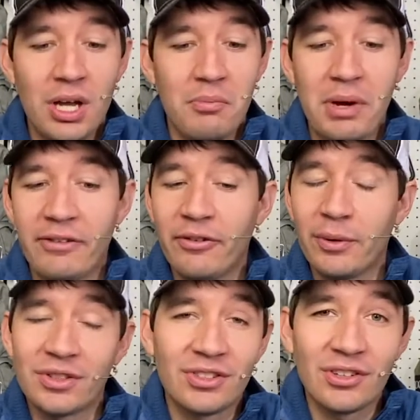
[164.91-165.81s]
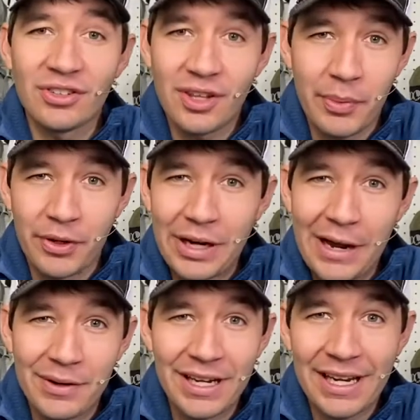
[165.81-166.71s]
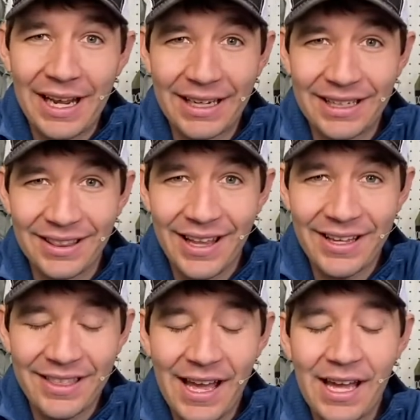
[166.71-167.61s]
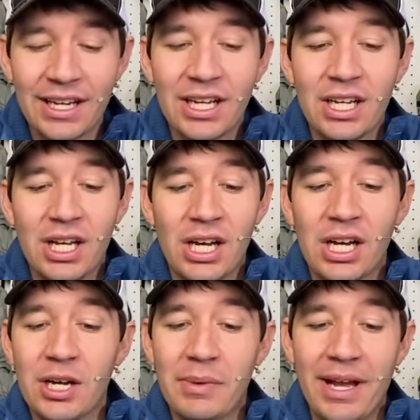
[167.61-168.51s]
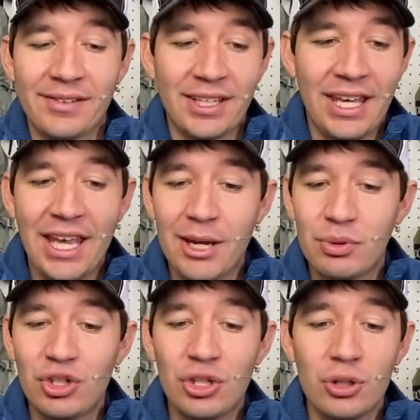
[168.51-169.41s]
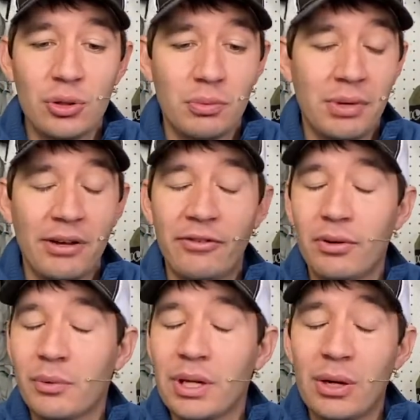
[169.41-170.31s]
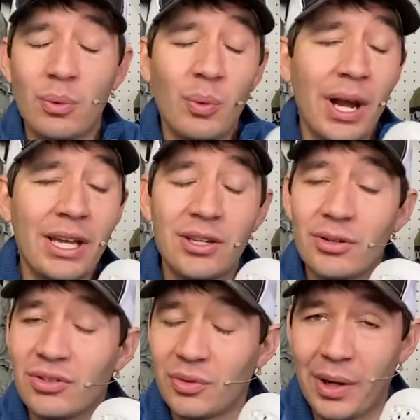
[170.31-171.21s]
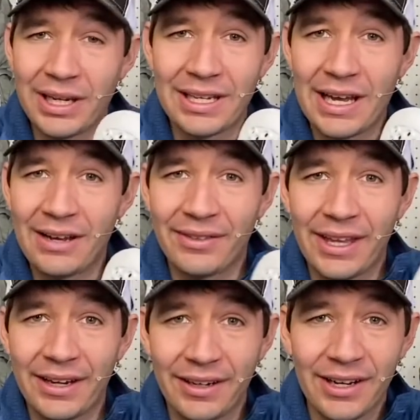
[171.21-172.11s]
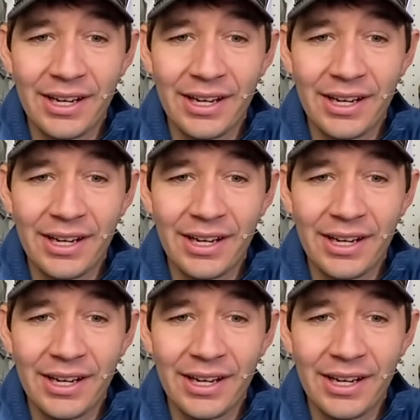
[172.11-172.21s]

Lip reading: My foot was still slipping around in it. I didn't like that. As a camp shoe, my foot would get way too sweaty down there.